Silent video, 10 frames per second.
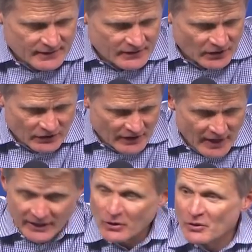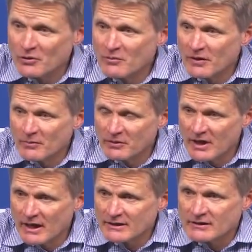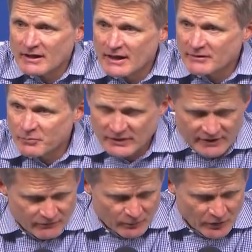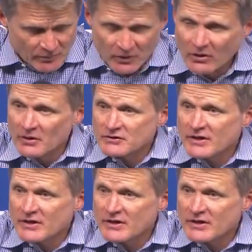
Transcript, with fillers: you know, you got to go to him on the block. You got to give put the ball in his